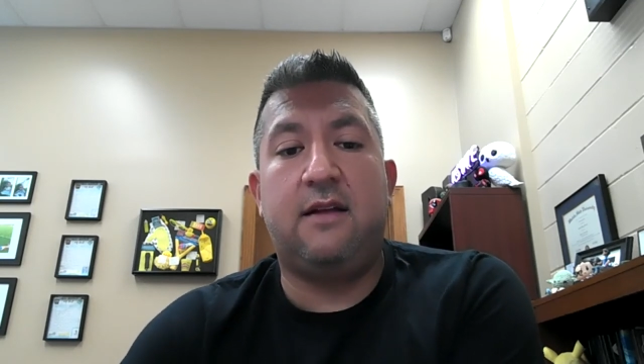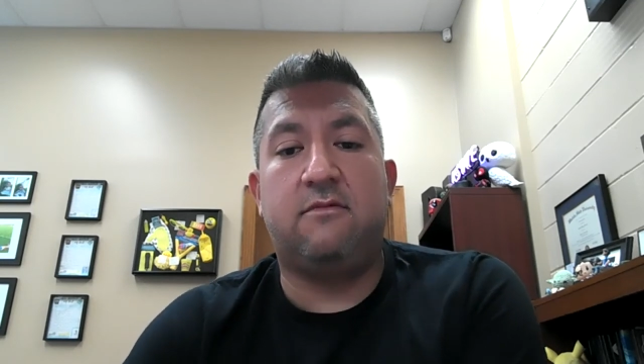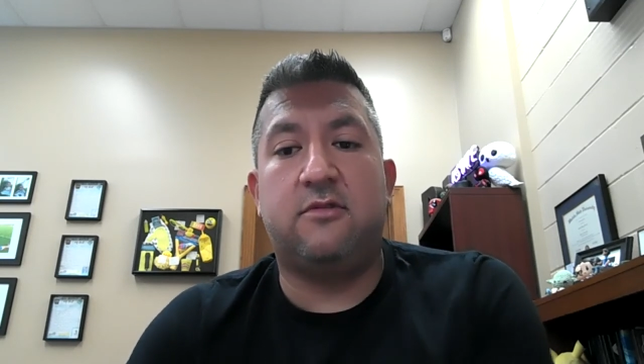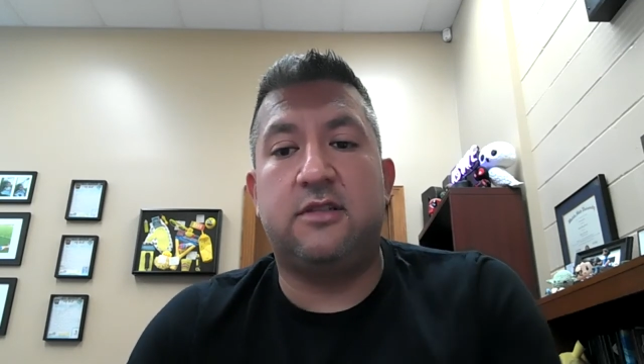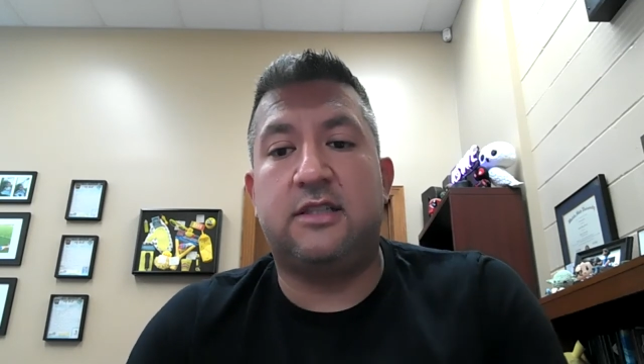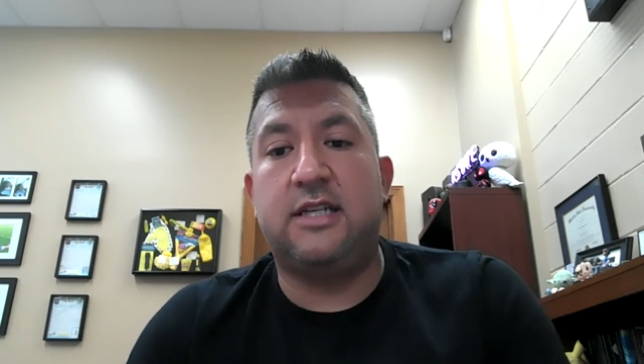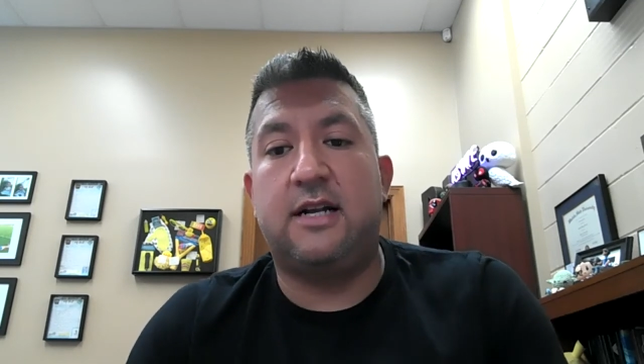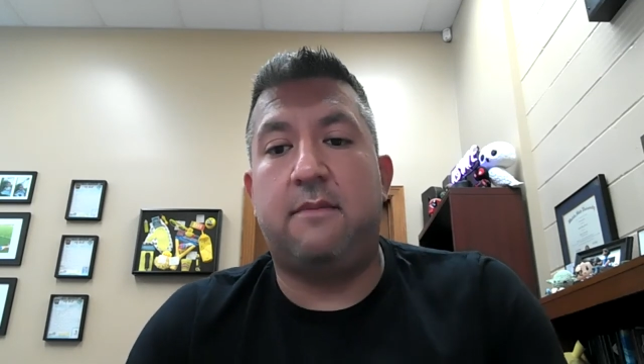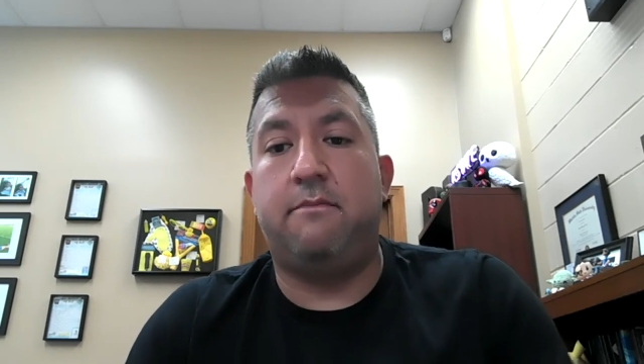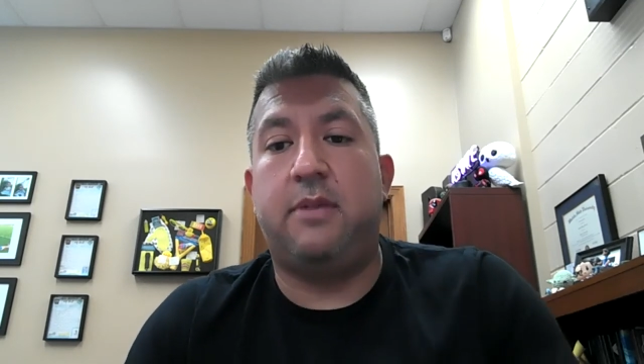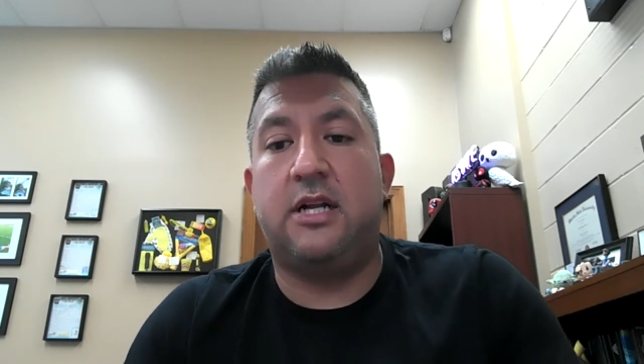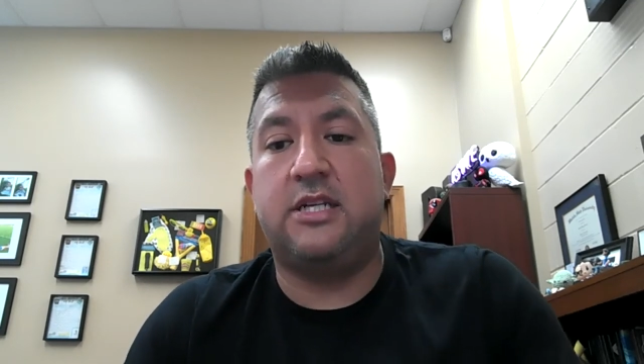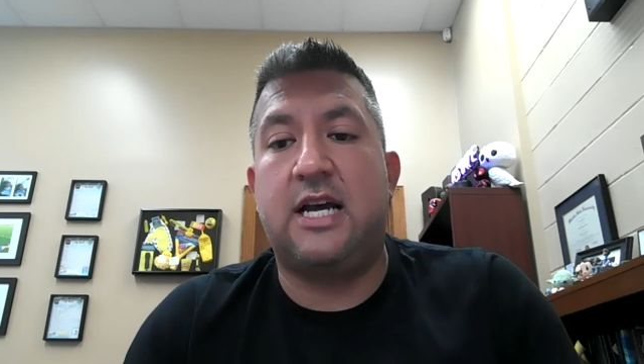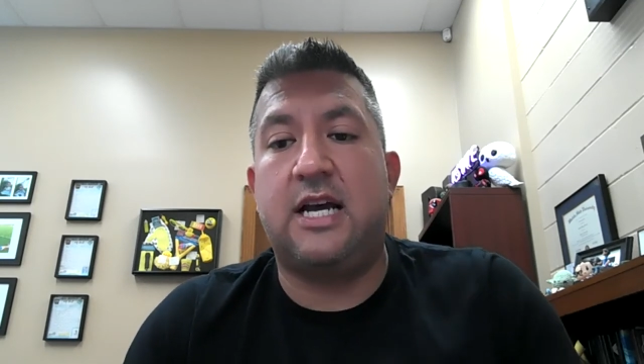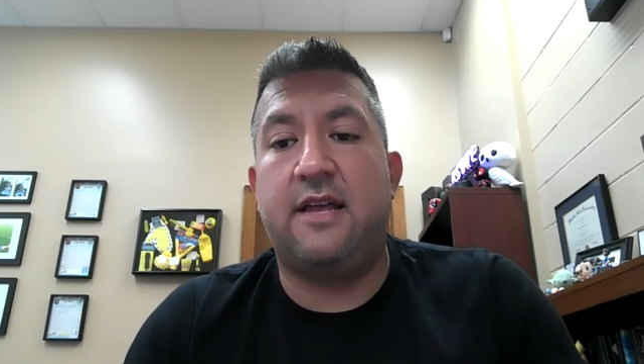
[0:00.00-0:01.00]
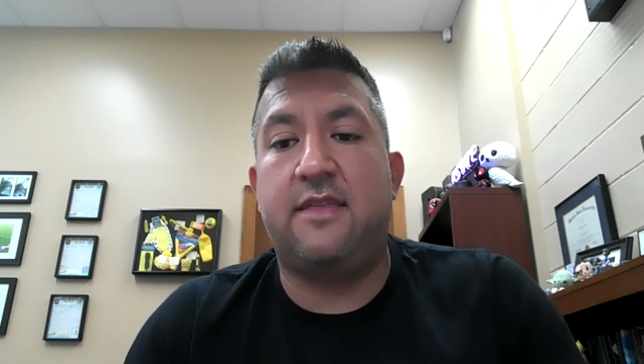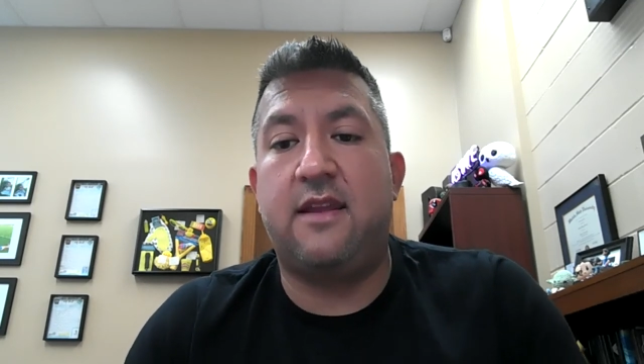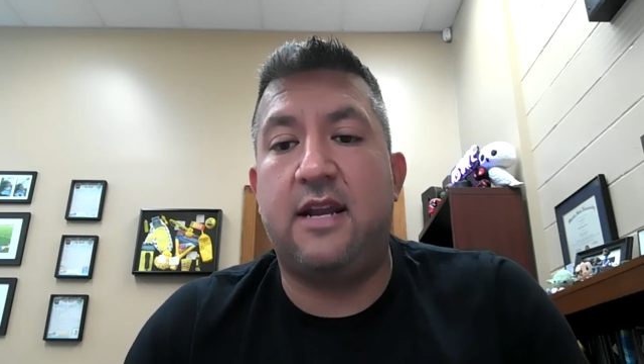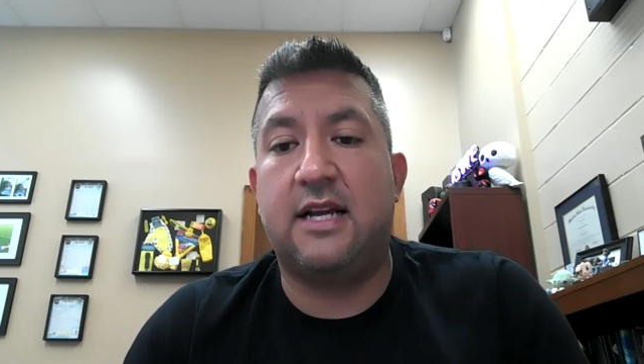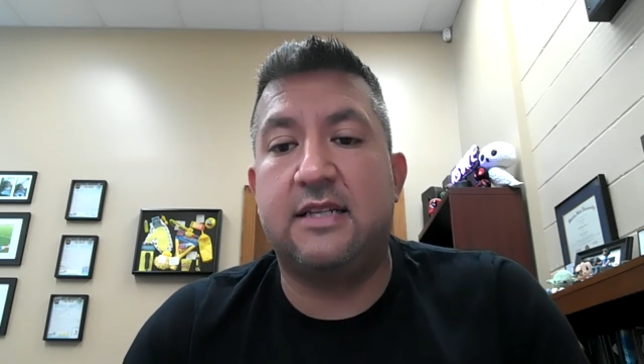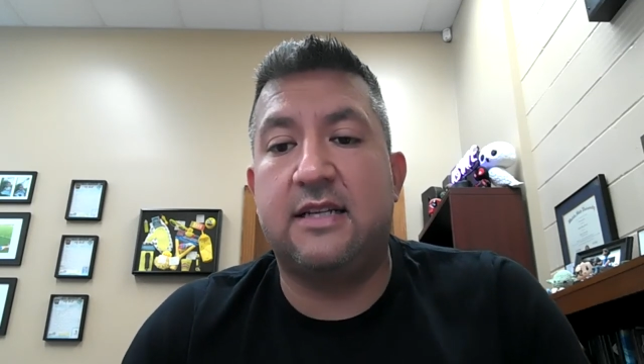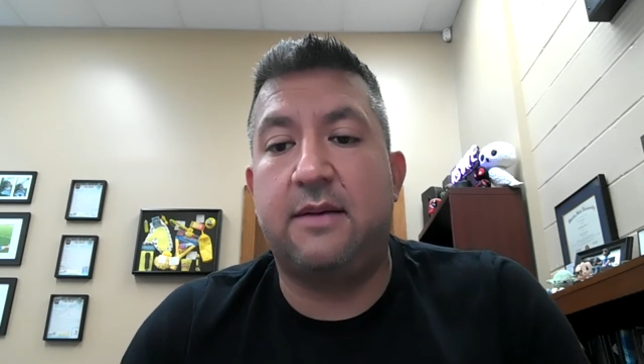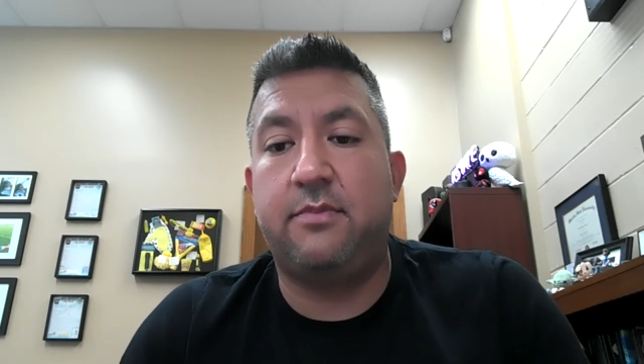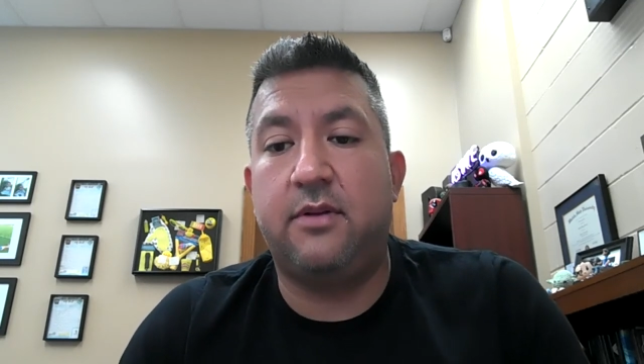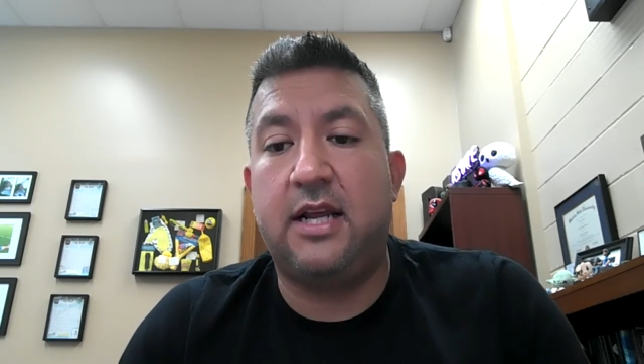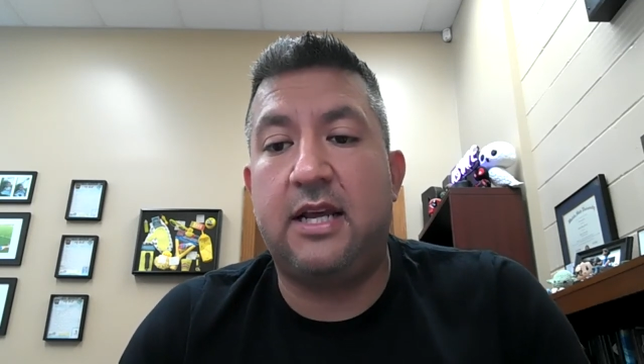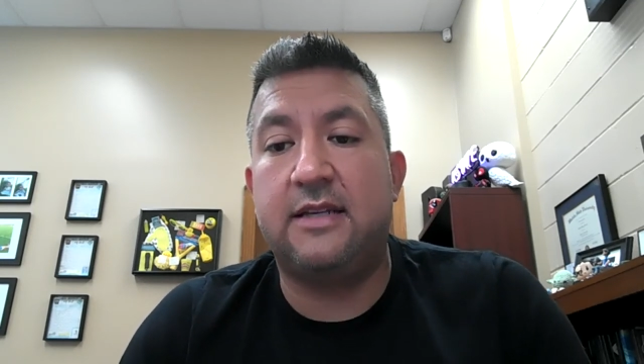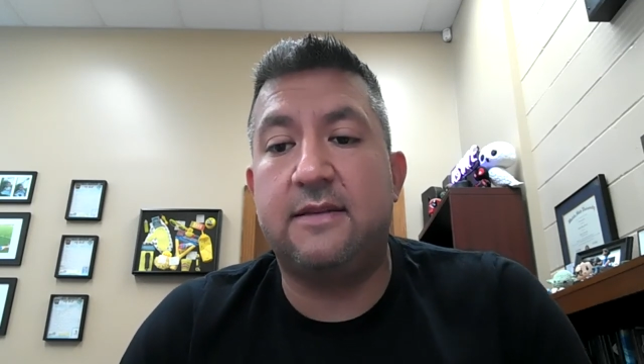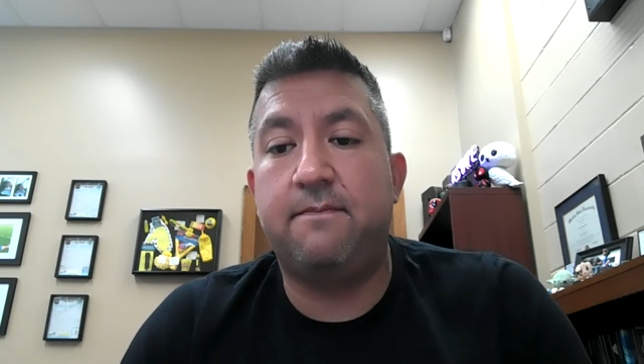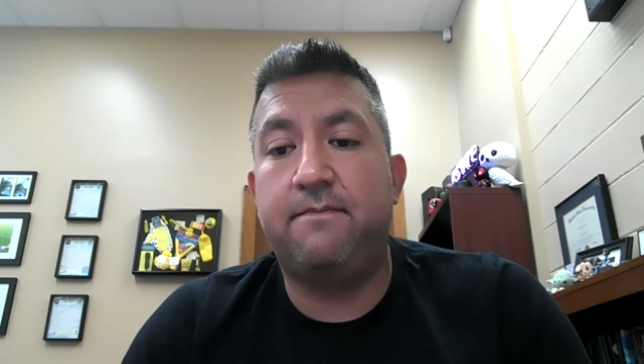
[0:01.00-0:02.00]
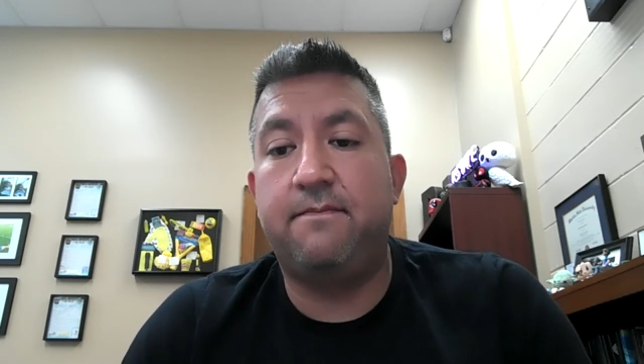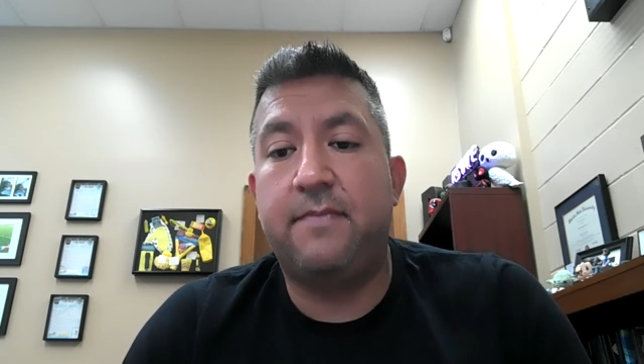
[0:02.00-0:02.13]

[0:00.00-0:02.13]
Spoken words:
and we'll send a bunch out in the next couple days.